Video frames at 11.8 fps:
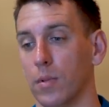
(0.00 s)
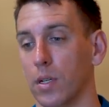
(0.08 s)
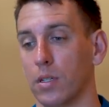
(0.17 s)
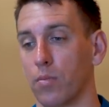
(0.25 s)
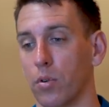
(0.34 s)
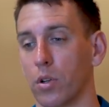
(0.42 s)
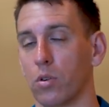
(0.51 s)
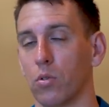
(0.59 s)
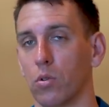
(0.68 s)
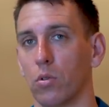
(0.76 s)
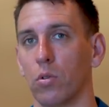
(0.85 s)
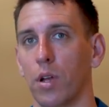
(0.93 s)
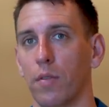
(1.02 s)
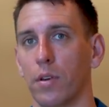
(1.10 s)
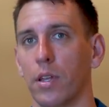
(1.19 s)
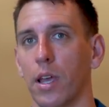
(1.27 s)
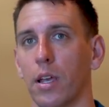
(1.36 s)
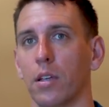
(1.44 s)
it's a pretty cool,
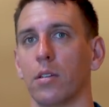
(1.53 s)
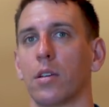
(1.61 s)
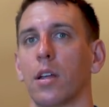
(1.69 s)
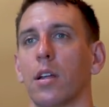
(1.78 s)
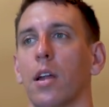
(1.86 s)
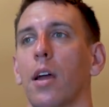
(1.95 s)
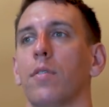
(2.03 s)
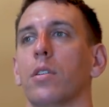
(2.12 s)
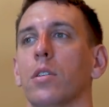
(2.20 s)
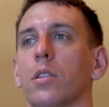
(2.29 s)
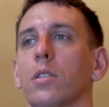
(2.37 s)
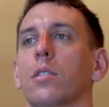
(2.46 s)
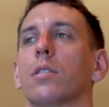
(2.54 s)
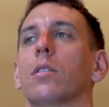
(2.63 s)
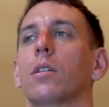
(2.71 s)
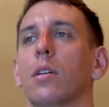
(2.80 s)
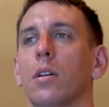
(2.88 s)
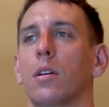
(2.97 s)
every day you kind of have to just
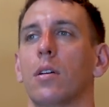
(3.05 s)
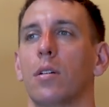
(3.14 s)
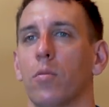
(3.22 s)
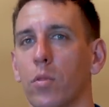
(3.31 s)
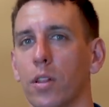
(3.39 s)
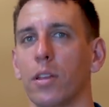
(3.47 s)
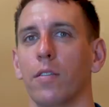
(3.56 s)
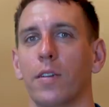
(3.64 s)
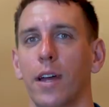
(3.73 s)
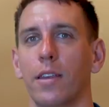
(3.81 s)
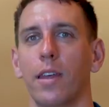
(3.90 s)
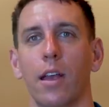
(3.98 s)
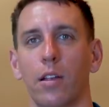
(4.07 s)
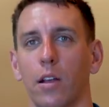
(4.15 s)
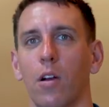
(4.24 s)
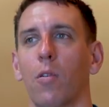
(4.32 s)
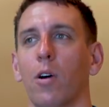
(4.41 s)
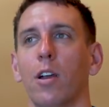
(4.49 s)
relive that day,
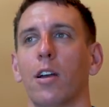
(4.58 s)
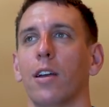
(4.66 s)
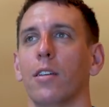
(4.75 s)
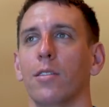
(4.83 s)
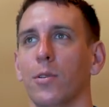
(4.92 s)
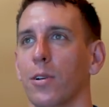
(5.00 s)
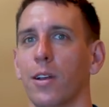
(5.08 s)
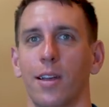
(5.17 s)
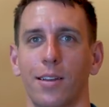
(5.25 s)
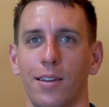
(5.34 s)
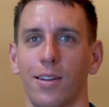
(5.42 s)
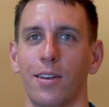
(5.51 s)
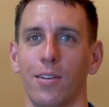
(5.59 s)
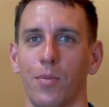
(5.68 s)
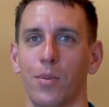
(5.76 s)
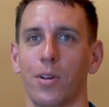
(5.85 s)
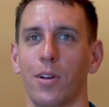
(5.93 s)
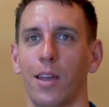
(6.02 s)
like, oh, what did I do today? You know,
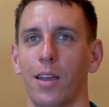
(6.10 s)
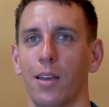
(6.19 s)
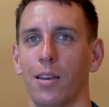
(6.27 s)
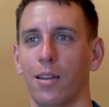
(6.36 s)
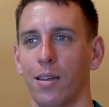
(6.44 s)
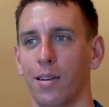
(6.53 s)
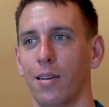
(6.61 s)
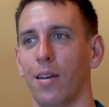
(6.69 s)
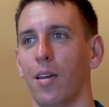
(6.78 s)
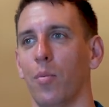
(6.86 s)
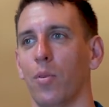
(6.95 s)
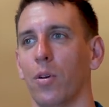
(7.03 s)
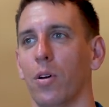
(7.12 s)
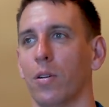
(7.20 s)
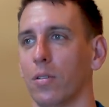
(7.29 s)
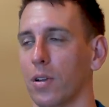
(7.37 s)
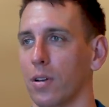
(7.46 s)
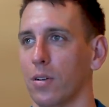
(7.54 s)
you put your head on a
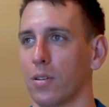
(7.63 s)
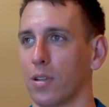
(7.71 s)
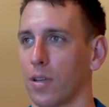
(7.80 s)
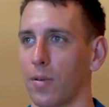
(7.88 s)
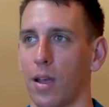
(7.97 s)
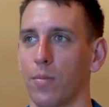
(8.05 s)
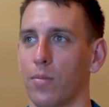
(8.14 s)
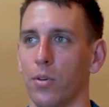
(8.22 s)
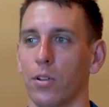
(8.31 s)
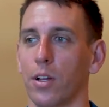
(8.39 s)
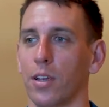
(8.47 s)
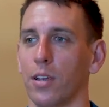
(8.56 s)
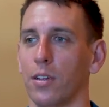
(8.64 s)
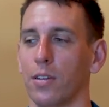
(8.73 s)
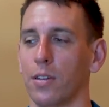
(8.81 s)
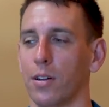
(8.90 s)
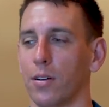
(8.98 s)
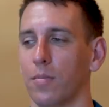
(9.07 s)
pillow and you're just like, I'm pretty lucky,
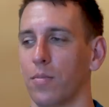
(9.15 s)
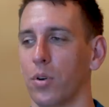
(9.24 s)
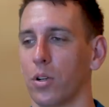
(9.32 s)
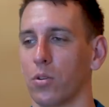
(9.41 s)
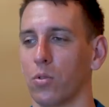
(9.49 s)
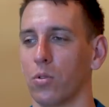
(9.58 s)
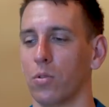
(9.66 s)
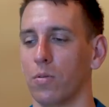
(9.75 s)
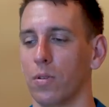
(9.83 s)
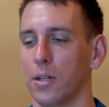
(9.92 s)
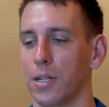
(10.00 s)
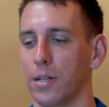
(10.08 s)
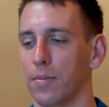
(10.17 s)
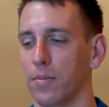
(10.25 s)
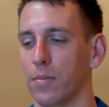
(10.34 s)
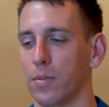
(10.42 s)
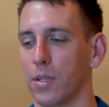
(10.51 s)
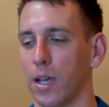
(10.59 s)
you know, pretty cool
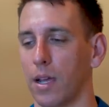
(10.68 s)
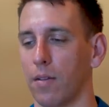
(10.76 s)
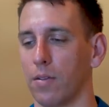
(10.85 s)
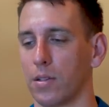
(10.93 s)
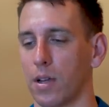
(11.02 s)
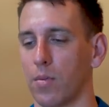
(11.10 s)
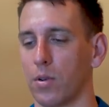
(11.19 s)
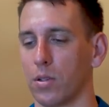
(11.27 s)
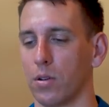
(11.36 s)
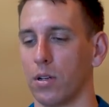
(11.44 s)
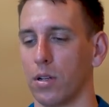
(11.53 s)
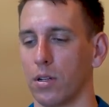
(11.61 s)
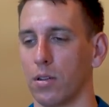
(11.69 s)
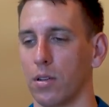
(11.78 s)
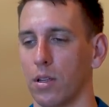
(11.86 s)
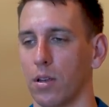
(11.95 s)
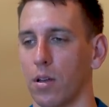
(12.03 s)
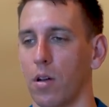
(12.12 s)
to have this opportunity
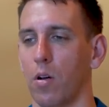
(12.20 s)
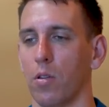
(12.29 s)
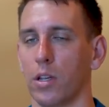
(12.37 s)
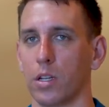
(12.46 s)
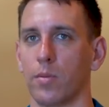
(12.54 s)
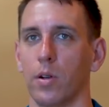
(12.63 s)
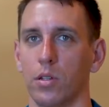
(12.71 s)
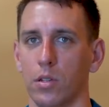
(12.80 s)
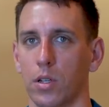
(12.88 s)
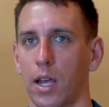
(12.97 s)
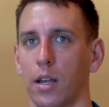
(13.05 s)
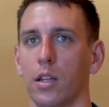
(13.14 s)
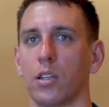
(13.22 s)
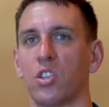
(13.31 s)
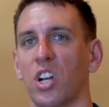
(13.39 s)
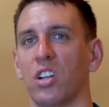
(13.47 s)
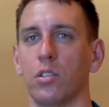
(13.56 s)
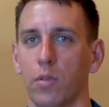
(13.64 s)
and all the experiences you had, the
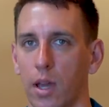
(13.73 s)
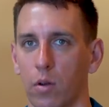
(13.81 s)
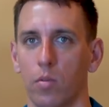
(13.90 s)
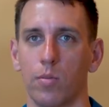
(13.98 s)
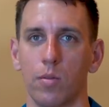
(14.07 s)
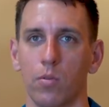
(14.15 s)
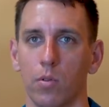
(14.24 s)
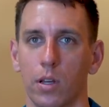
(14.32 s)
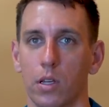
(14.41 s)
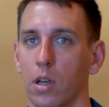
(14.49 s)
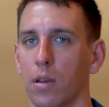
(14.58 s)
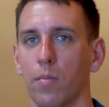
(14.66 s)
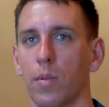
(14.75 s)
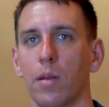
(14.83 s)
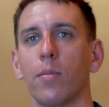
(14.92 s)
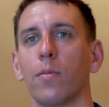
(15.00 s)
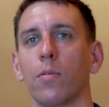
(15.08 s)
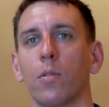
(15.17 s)
exchanges you had with people that you hadn't
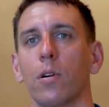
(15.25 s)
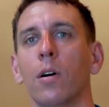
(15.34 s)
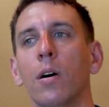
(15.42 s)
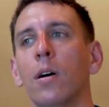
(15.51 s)
met before.